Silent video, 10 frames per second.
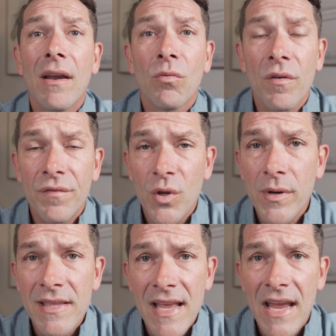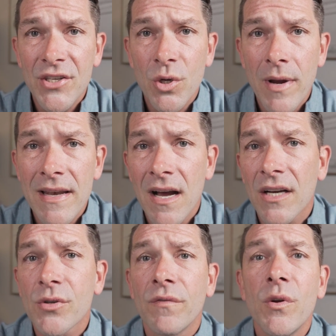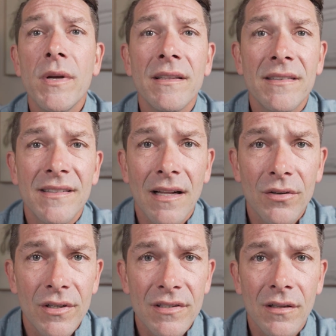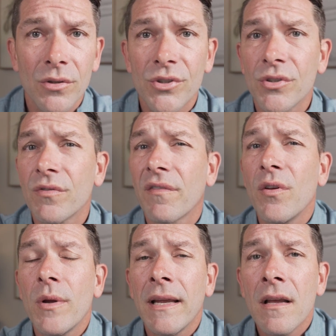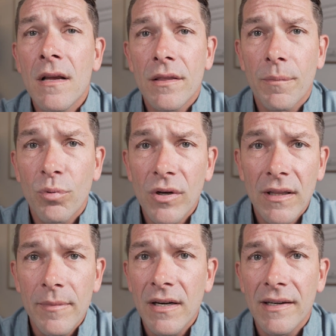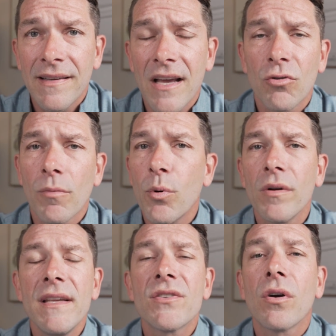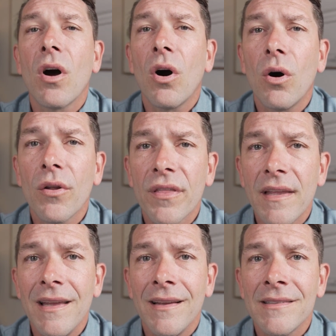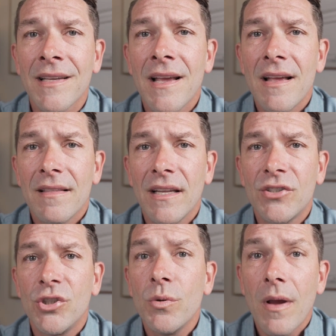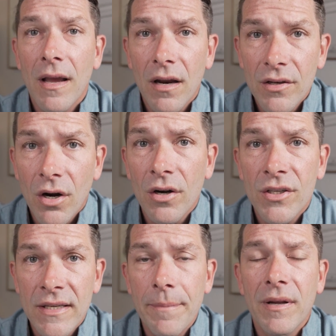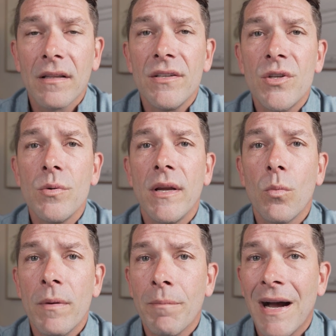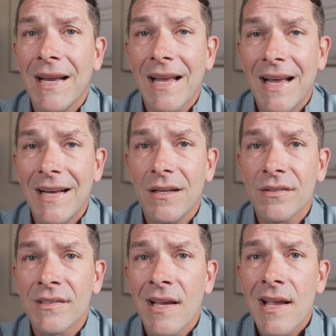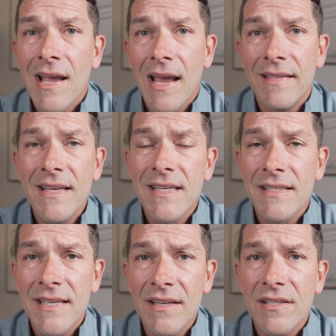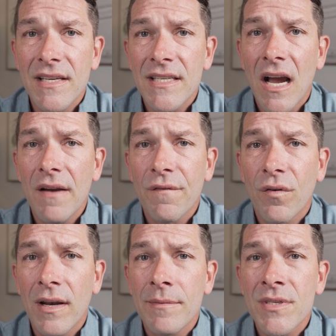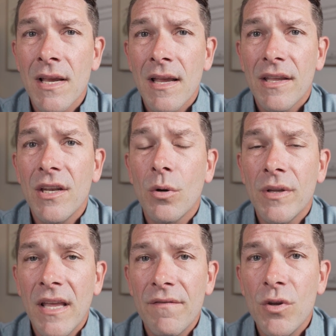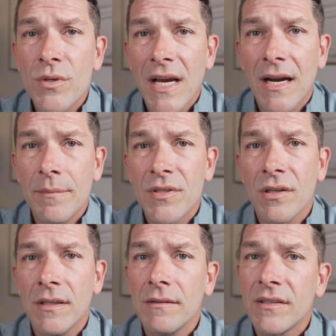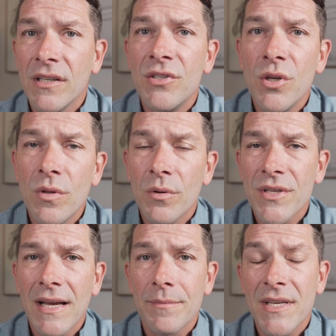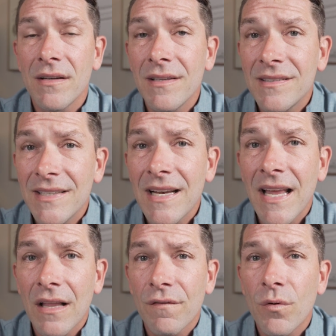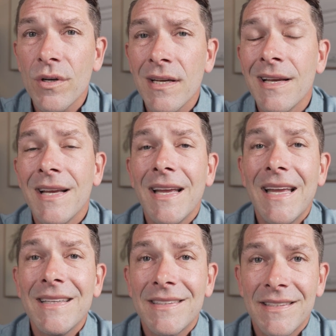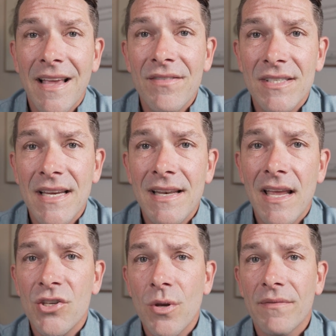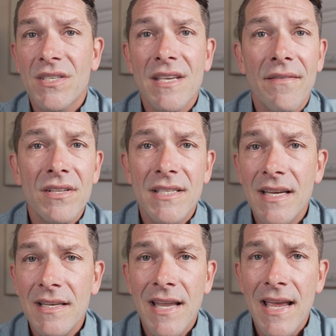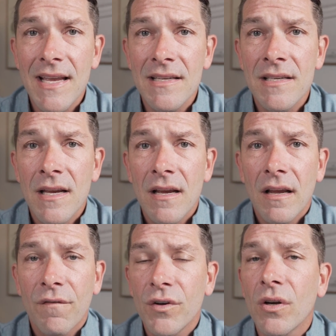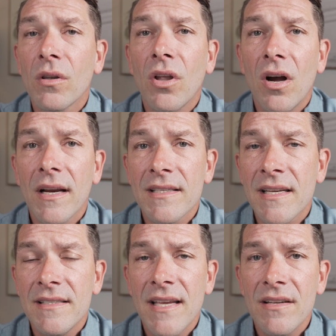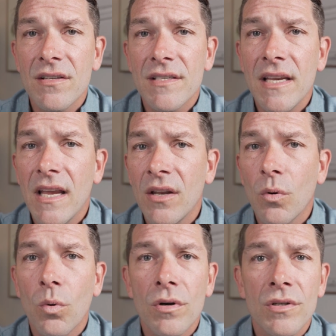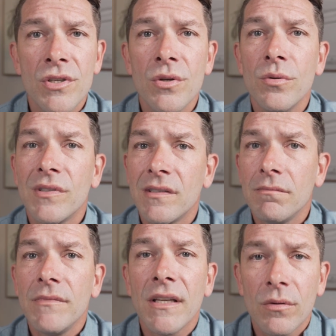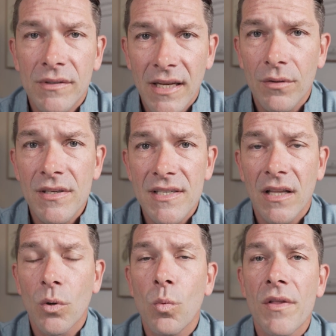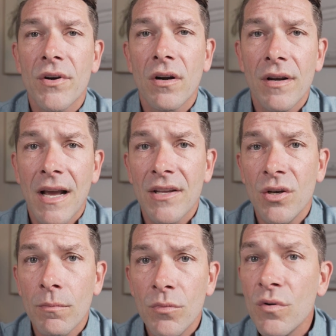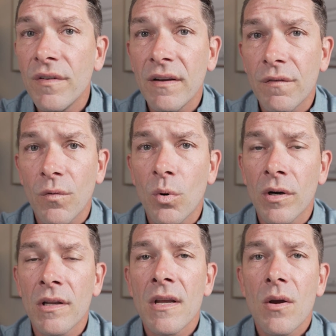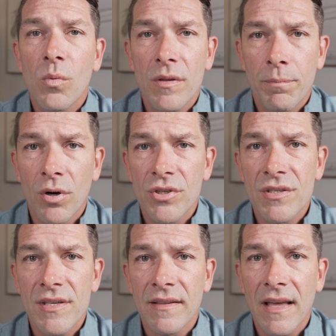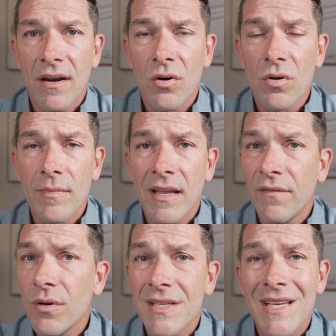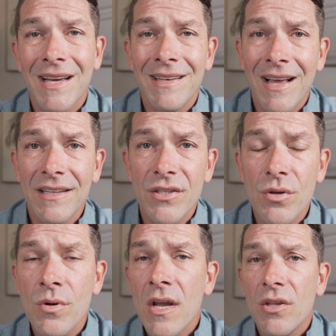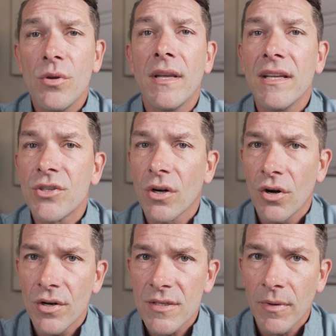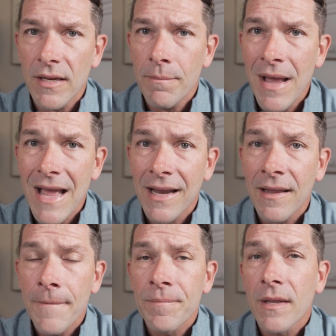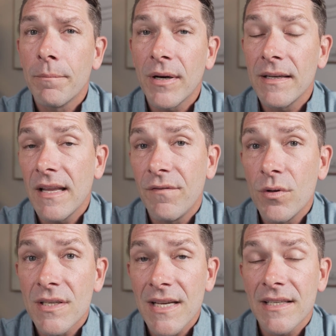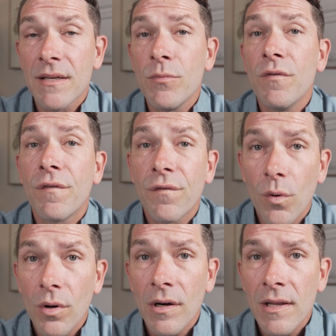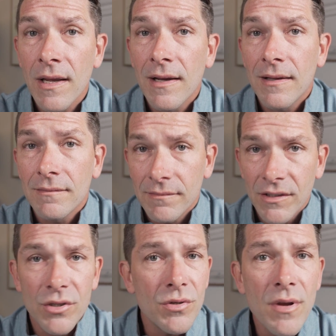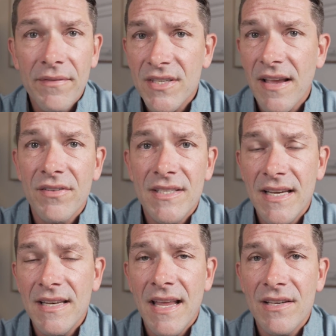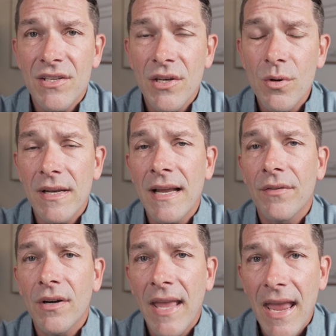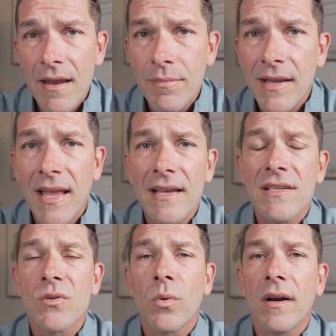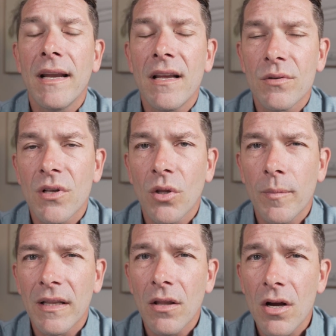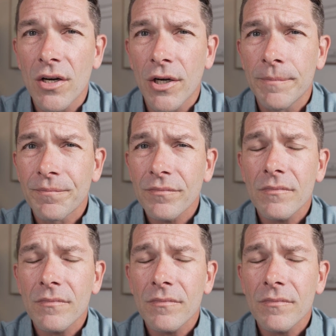reviewing the HOA docs, reviewing the seller disclosures, reviewing the preliminary title report. These are all things that you are typically doing when buying a house. And these contingency timeframes, you know, give you time to do those items. Here in the state of California, it's 17 days. You have 17 days for your longest contingency in order to, you know, tell the seller whether or not you're moving forward with purchasing that home. And if you decide not to, you can get your earnest money back. But if you decide to move forward, you have 17 days to do it. Now, there can be cases where it goes a little bit longer,